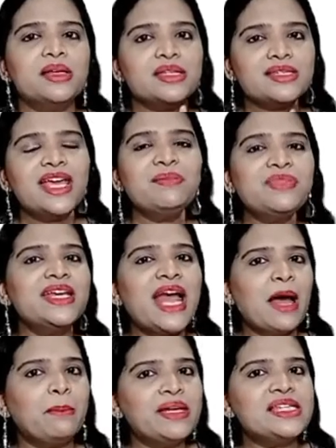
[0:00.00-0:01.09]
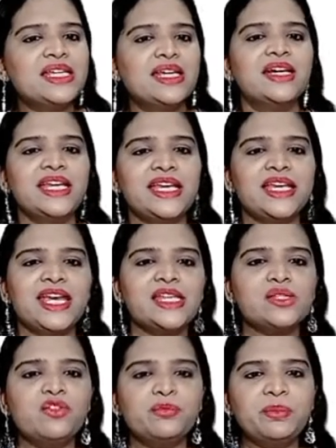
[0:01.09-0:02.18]
thing happens here in case
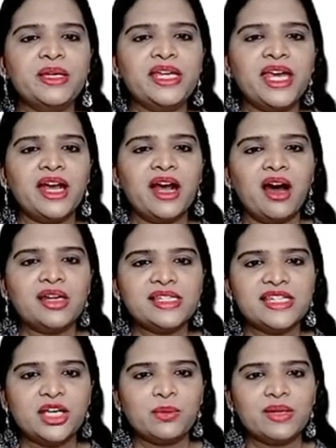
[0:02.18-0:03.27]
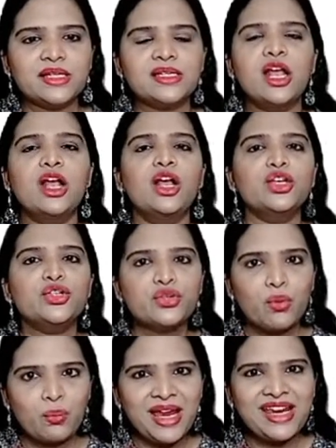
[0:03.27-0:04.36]
of PAR sequences. So
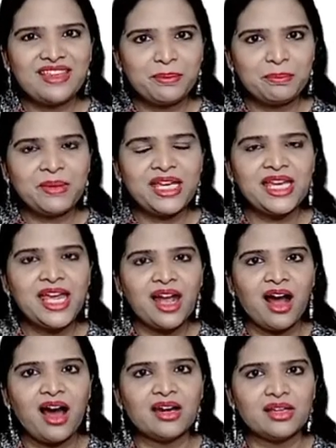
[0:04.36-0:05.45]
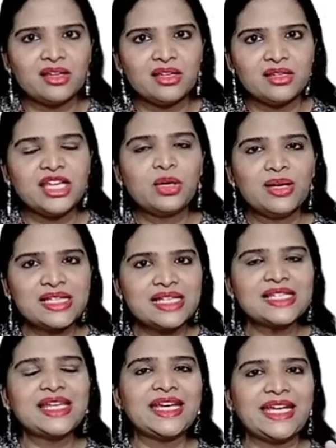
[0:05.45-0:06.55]
when the PAR sequences
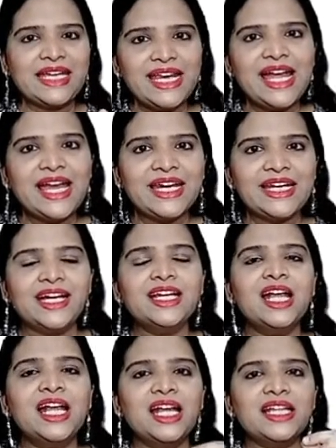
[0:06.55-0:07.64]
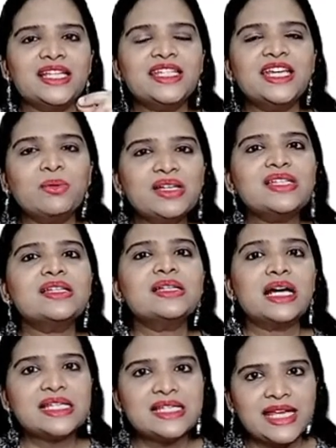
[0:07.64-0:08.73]
get inherited, the sequences are
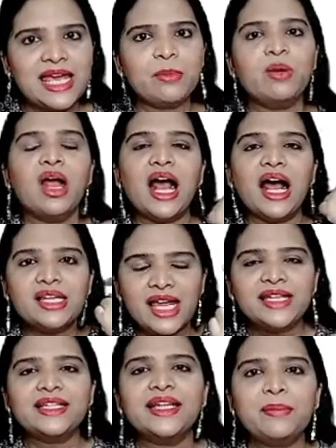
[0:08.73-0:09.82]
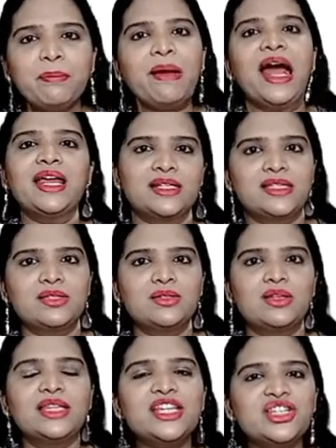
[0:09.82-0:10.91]
same like the parents.
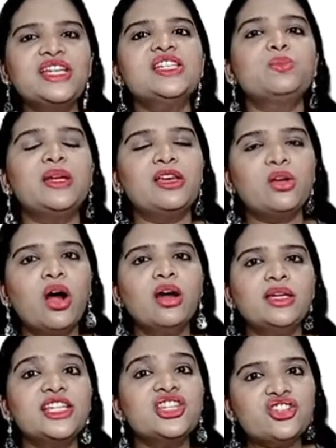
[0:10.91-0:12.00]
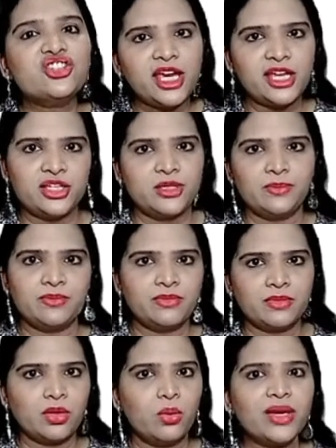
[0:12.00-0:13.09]
The genes will not change.
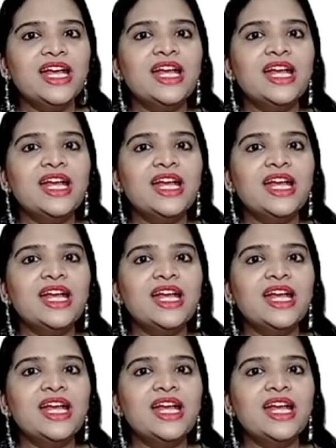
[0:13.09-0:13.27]
Okay.